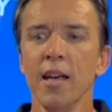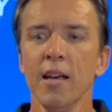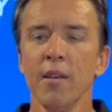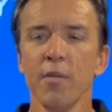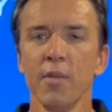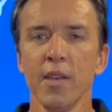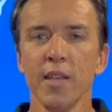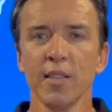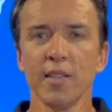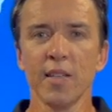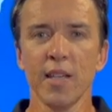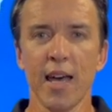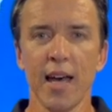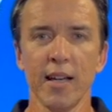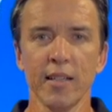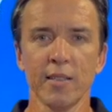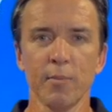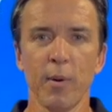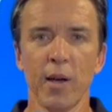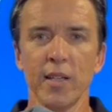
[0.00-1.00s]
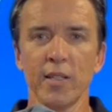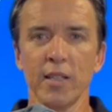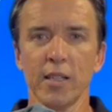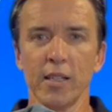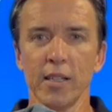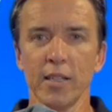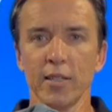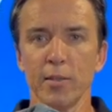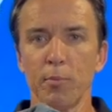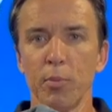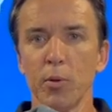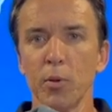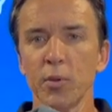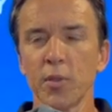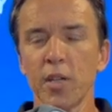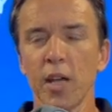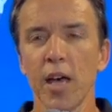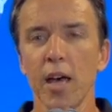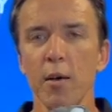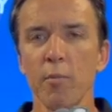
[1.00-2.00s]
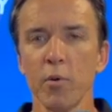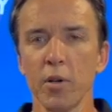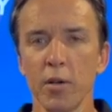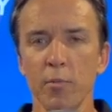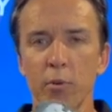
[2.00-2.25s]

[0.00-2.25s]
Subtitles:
This acts basically as a pull tab when you're